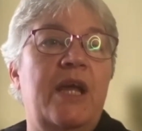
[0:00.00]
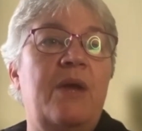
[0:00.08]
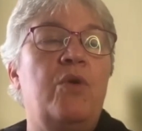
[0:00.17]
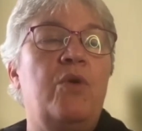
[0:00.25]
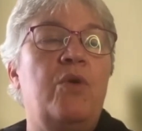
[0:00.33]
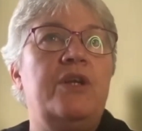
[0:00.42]
I
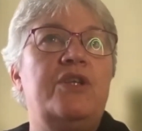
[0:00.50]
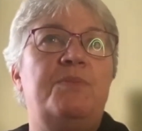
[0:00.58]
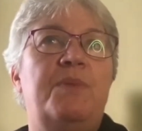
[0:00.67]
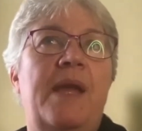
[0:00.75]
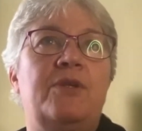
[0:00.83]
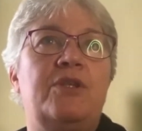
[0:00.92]
want her
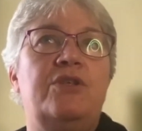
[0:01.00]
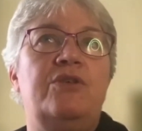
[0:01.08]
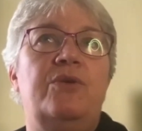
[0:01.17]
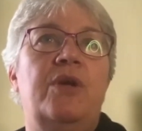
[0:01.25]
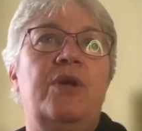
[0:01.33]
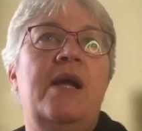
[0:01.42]
to be able
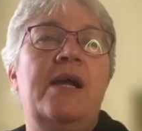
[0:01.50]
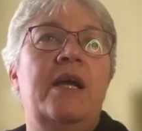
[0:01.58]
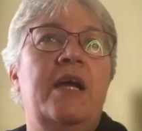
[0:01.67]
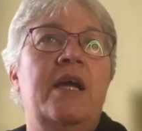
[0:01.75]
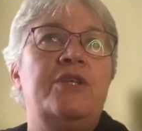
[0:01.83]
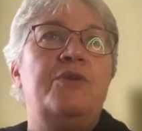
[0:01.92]
to
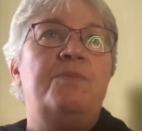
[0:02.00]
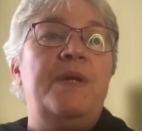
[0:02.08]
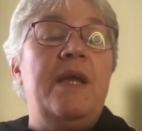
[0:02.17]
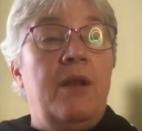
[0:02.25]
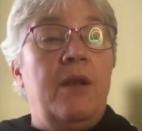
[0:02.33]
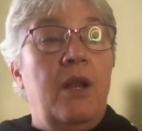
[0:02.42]

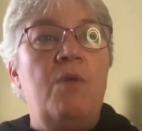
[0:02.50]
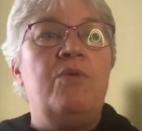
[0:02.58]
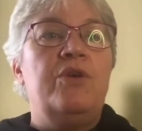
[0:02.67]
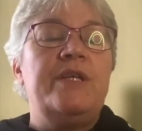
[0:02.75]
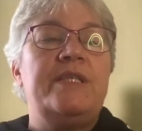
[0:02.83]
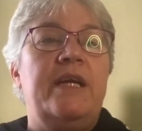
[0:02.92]
be a lot
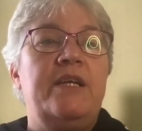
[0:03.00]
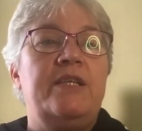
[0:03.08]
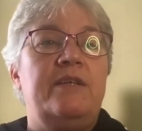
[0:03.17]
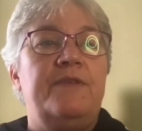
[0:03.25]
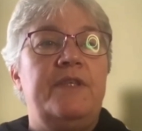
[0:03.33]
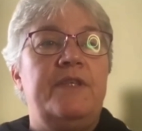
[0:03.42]
more
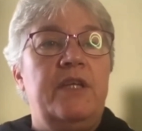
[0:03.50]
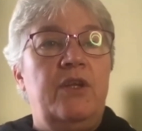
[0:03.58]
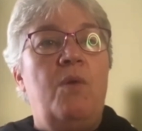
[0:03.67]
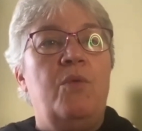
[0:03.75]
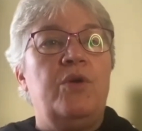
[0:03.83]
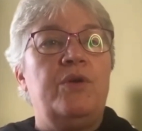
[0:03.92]
assertive and a
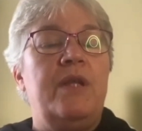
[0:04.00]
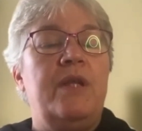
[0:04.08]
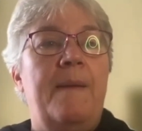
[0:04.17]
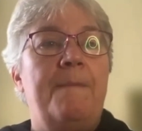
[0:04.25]
lot more